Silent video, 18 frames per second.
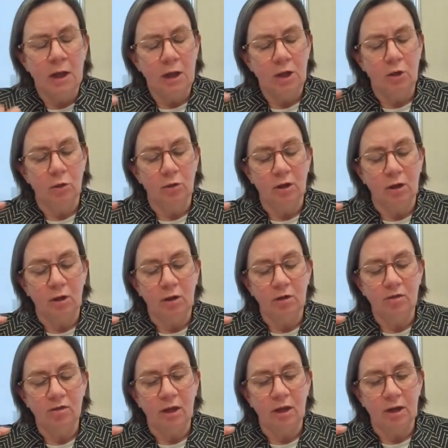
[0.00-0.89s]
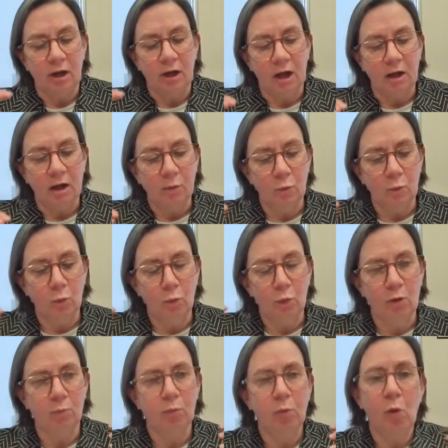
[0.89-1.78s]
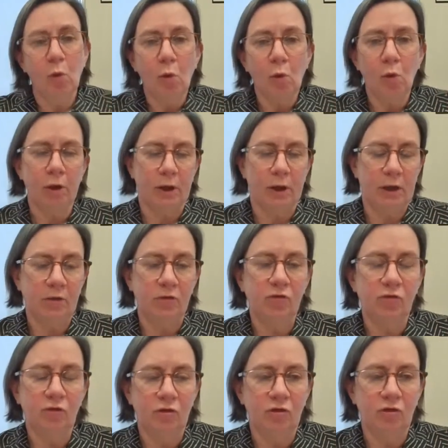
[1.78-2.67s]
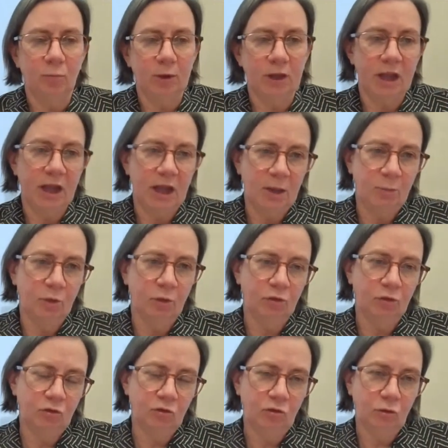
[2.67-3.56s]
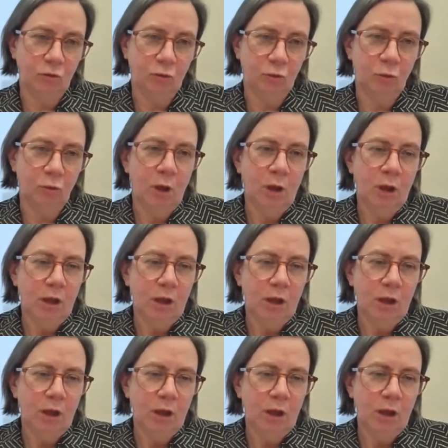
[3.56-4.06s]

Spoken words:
that we're poised to be able to